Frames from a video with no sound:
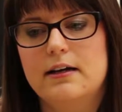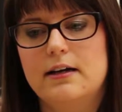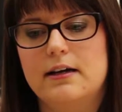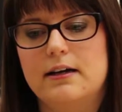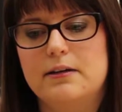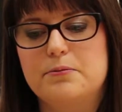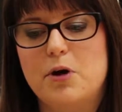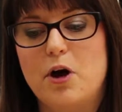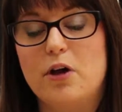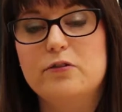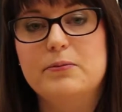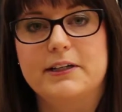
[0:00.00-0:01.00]

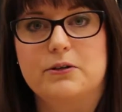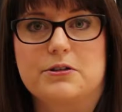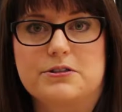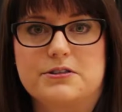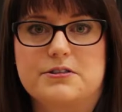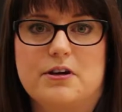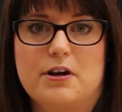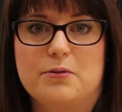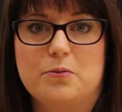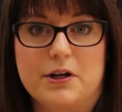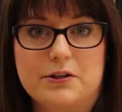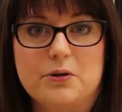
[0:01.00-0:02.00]
all of my courses
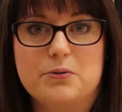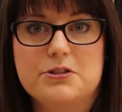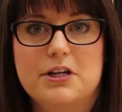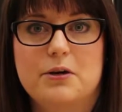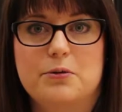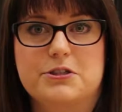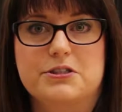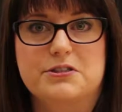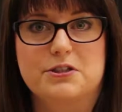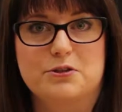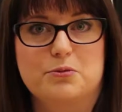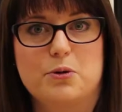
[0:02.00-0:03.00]
on OneNote, which is
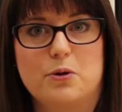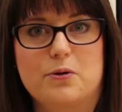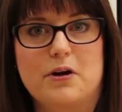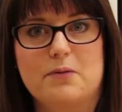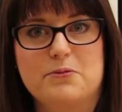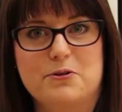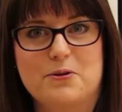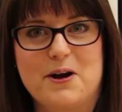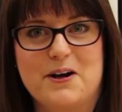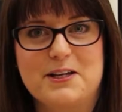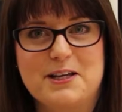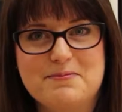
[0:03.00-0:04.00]
the new program through
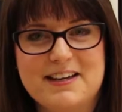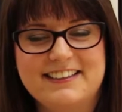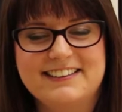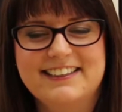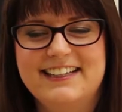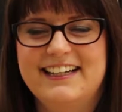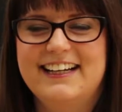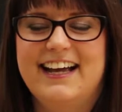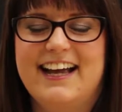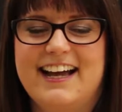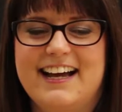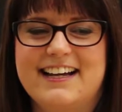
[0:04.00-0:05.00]
our email,
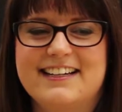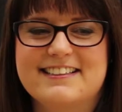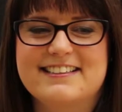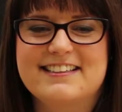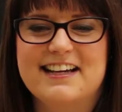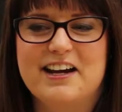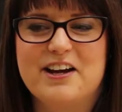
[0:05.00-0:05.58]
and